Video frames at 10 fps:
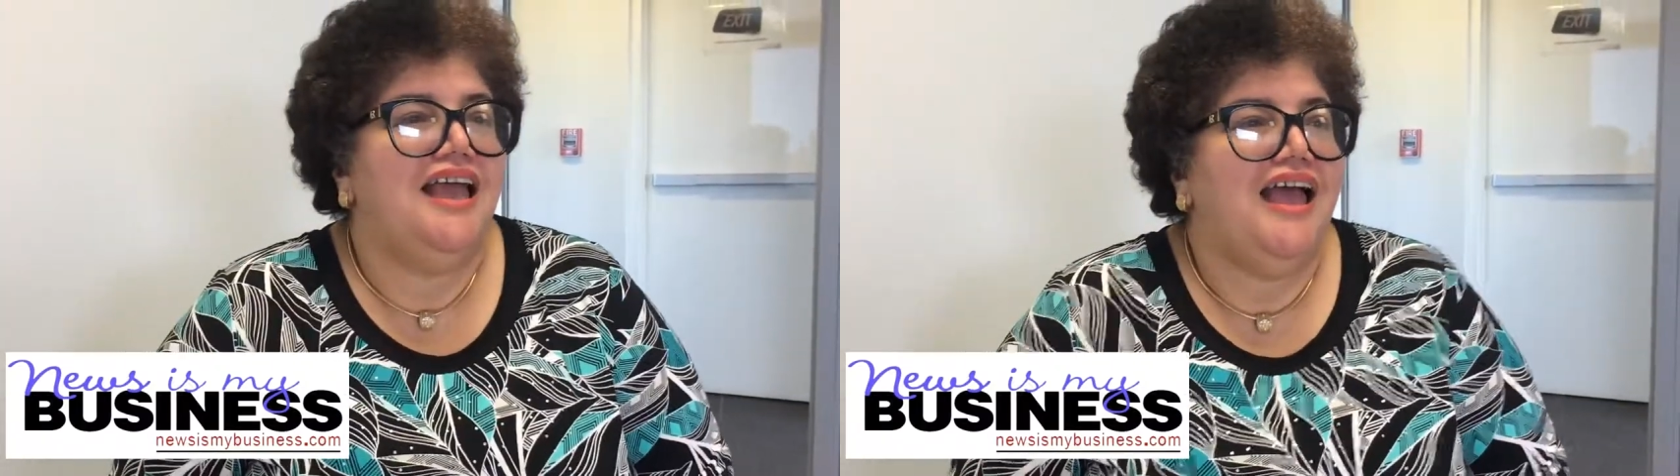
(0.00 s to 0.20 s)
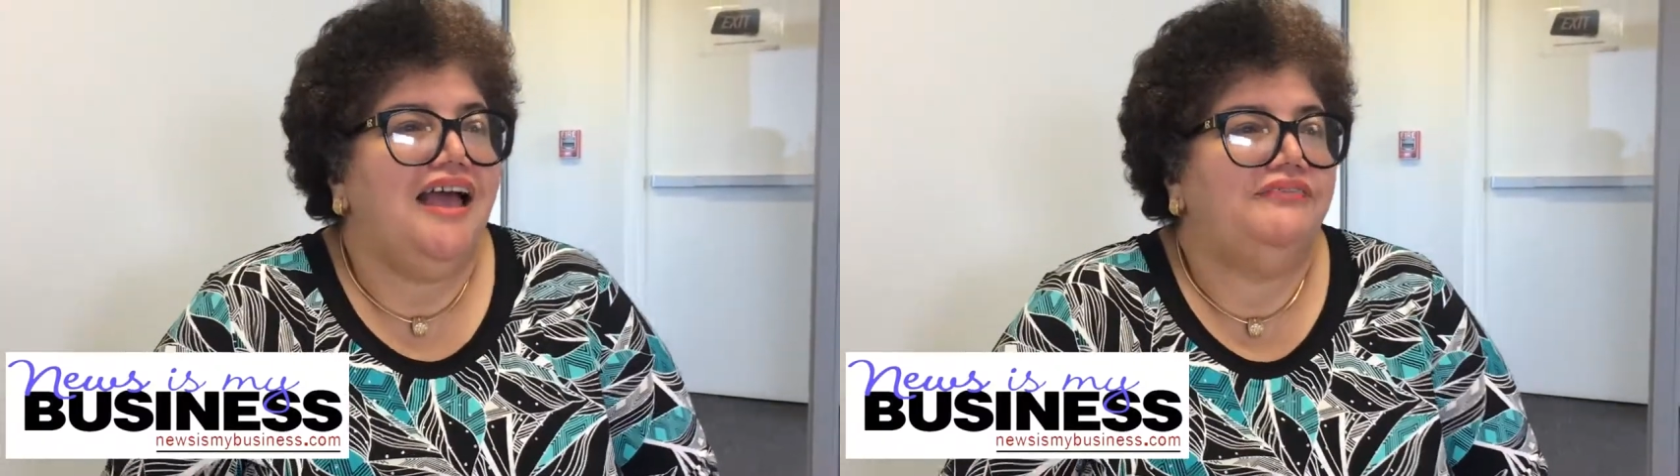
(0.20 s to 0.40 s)

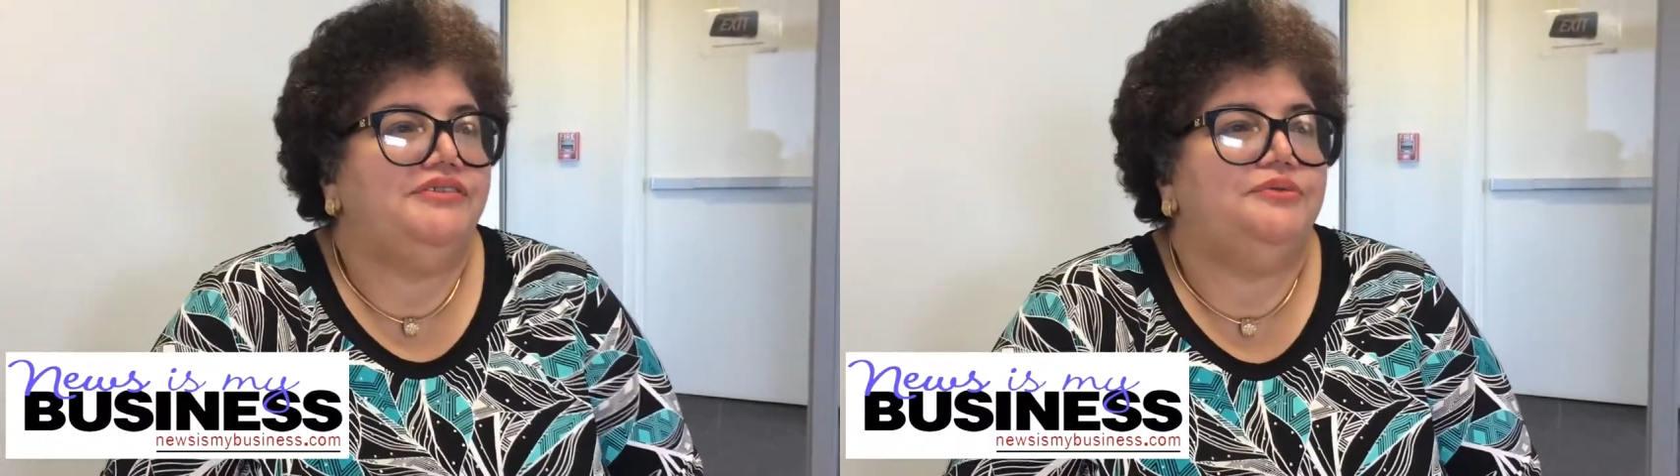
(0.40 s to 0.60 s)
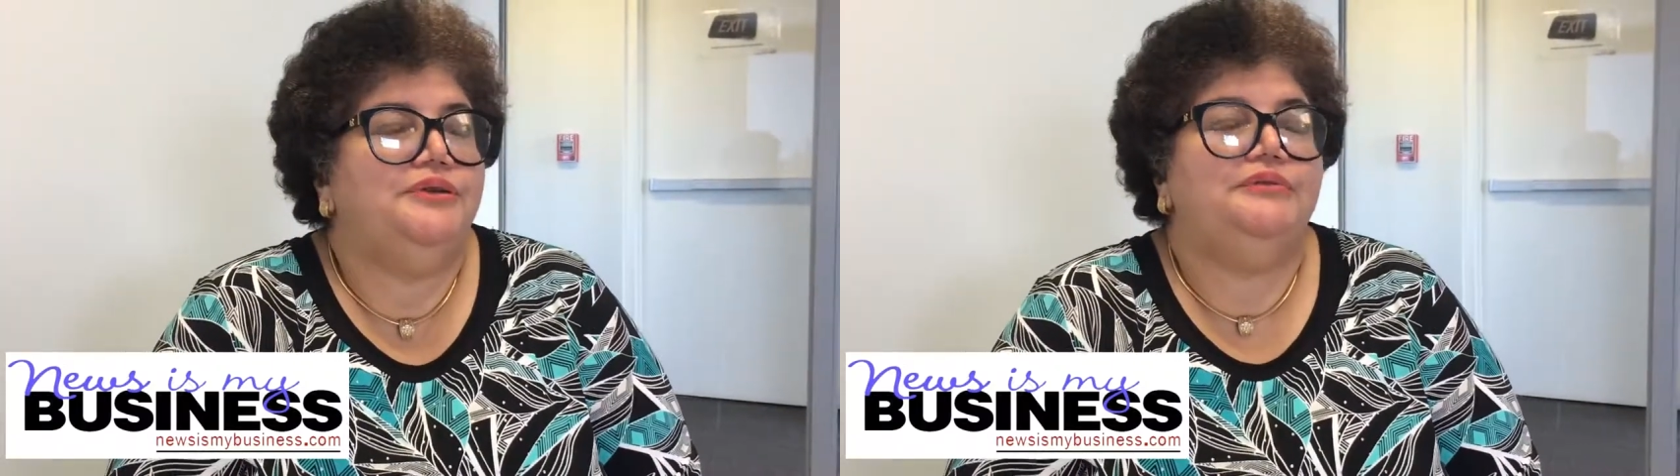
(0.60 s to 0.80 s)

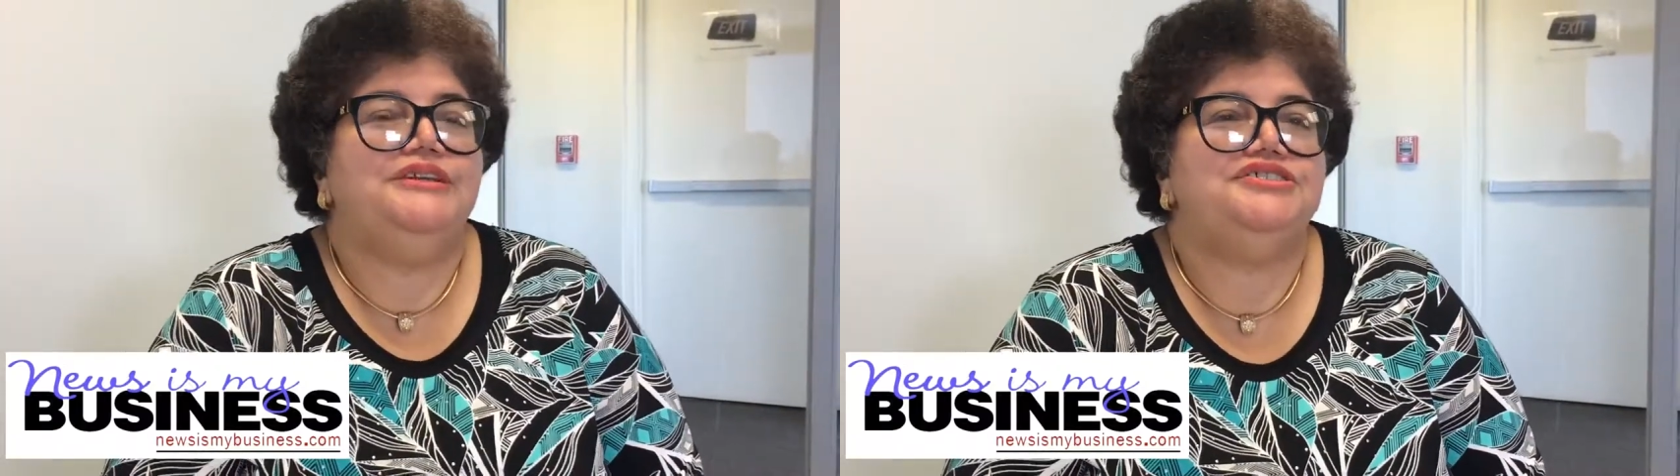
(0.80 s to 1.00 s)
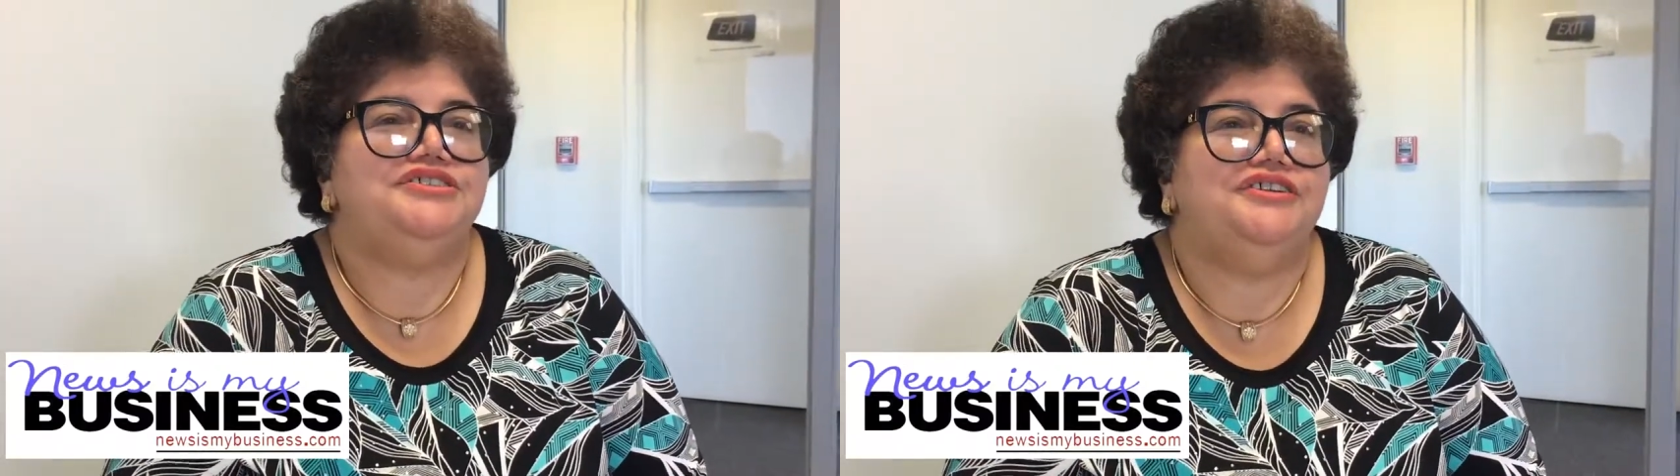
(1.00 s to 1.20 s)
after we
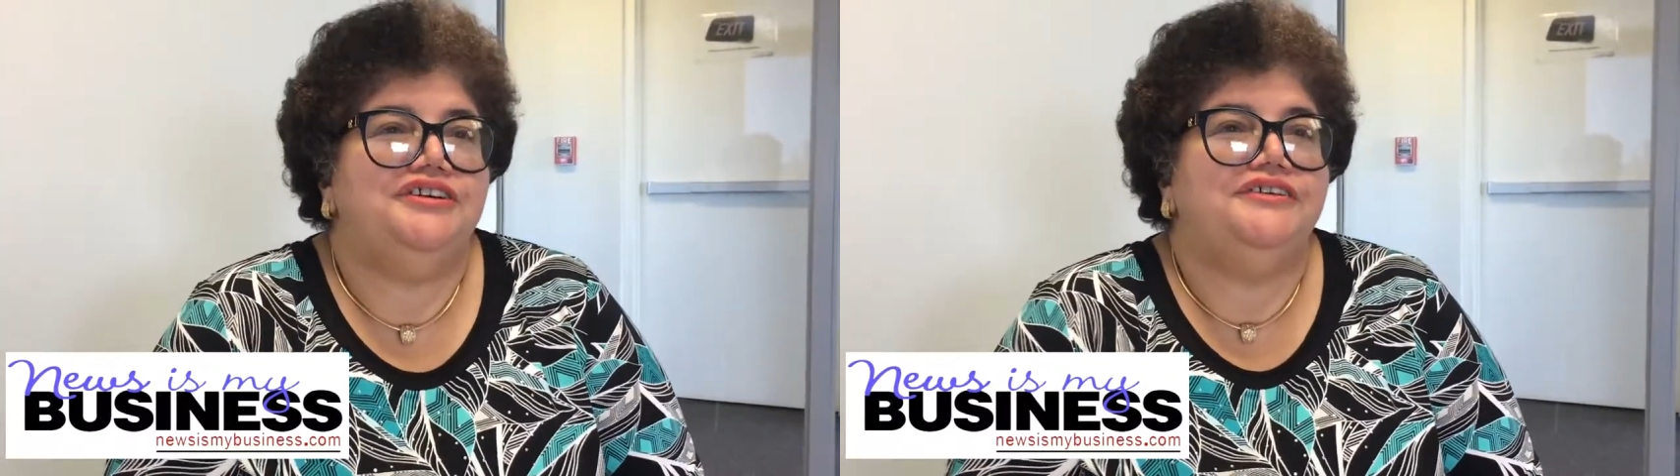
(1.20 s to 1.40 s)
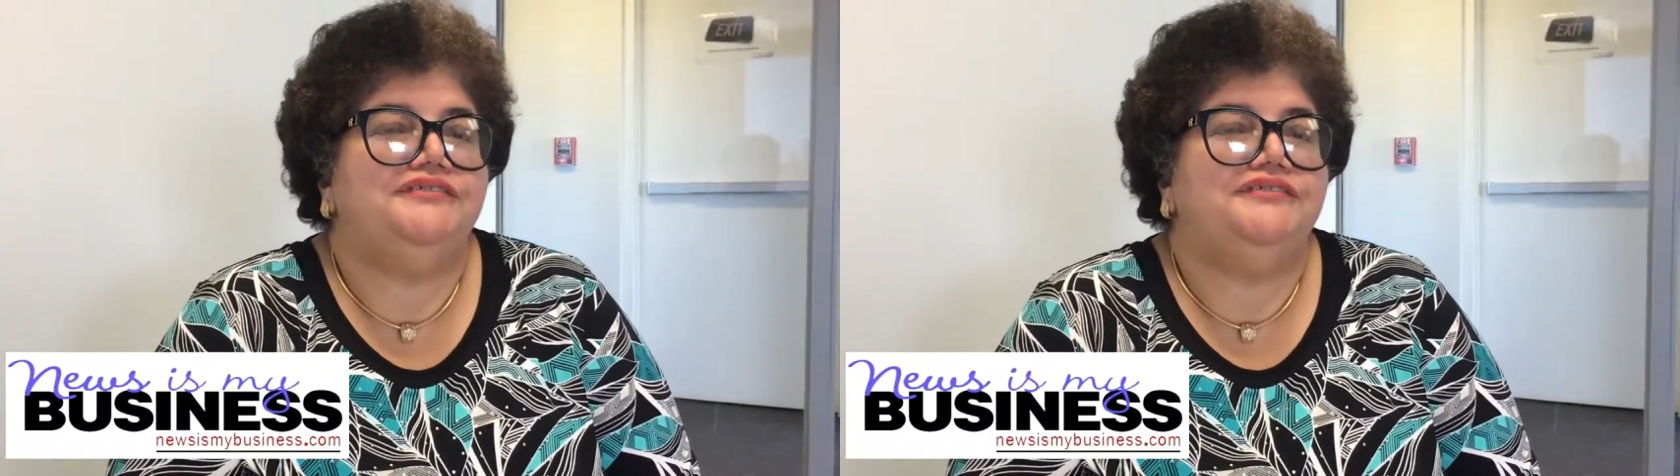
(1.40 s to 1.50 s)
returned